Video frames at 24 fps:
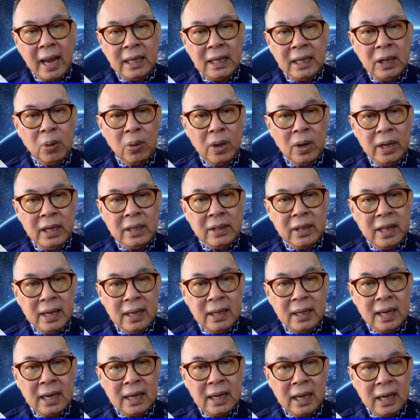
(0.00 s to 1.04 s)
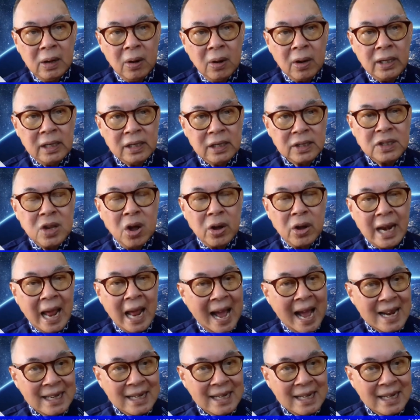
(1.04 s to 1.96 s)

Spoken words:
And the only thing that they got is not